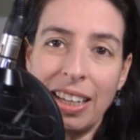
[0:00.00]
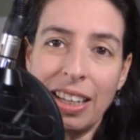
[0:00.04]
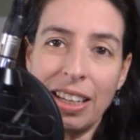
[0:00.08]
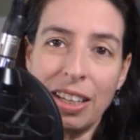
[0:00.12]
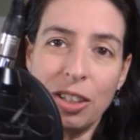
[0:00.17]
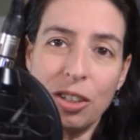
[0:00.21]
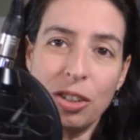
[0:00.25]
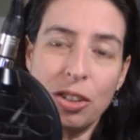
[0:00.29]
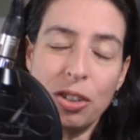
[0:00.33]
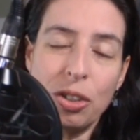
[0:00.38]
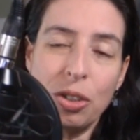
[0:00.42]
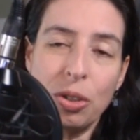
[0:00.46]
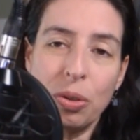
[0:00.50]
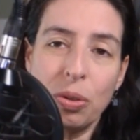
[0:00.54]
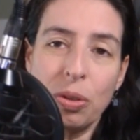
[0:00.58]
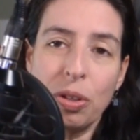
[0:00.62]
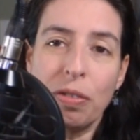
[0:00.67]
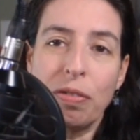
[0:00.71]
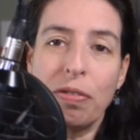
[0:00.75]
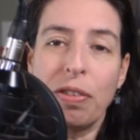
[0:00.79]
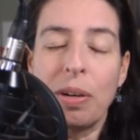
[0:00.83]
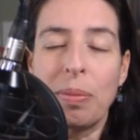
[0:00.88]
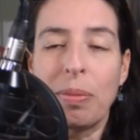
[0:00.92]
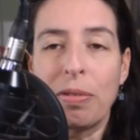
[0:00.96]
into
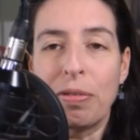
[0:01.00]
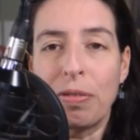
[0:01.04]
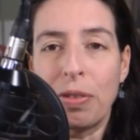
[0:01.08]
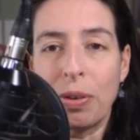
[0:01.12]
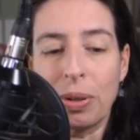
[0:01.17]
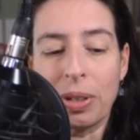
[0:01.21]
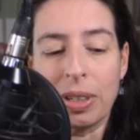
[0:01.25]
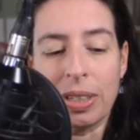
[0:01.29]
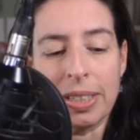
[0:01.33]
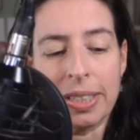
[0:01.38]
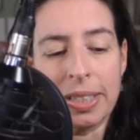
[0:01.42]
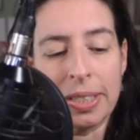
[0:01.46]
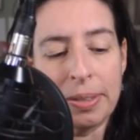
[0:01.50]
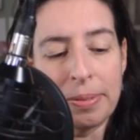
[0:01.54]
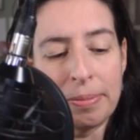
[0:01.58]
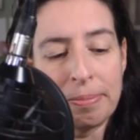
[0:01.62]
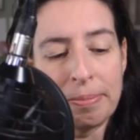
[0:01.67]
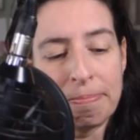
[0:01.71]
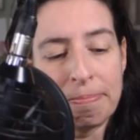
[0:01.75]
the frame of focus.